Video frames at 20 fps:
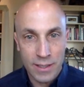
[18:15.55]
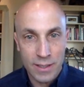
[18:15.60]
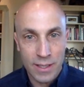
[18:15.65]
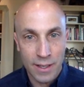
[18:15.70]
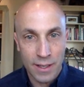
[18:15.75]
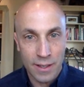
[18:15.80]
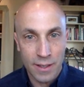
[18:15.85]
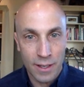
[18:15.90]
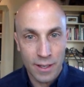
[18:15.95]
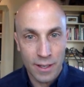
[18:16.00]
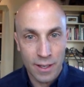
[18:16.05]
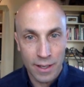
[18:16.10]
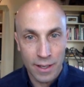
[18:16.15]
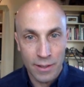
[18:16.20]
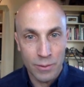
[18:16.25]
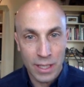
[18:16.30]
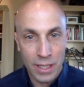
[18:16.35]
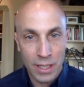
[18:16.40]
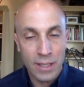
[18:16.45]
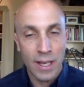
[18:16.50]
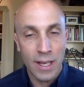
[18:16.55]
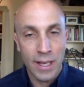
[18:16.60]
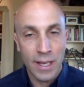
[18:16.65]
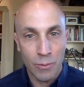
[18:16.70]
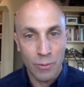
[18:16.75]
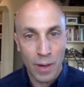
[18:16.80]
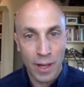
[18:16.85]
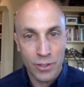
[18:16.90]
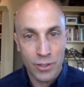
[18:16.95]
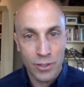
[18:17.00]
and declining
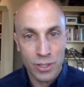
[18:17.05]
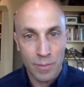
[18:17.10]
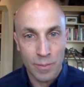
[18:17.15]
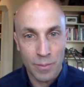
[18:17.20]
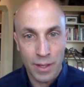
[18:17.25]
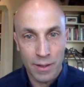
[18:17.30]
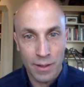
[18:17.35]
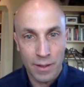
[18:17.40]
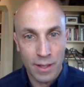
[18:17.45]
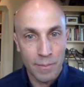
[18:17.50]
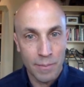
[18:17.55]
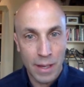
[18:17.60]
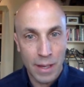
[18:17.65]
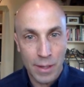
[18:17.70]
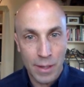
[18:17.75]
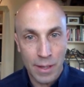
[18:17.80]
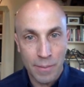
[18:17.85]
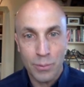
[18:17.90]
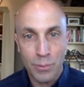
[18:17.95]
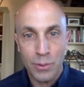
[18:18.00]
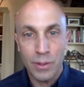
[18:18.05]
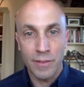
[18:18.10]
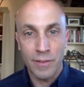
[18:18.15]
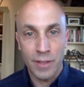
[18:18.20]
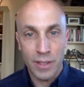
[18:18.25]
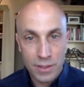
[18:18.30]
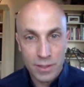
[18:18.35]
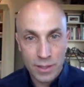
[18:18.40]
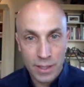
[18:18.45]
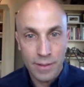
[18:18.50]
ridership than maybe
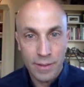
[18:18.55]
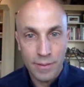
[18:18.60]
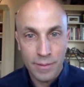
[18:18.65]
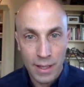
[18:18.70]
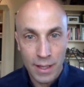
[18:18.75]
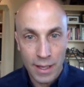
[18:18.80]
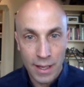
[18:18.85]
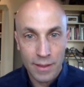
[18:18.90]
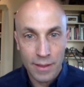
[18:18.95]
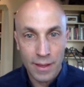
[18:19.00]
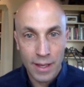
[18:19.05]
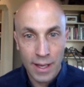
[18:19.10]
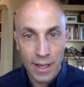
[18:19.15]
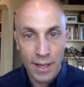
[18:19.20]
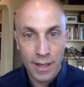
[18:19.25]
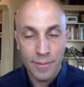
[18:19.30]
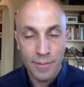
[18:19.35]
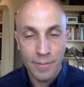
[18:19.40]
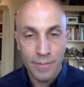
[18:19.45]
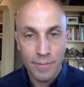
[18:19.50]
previously they had.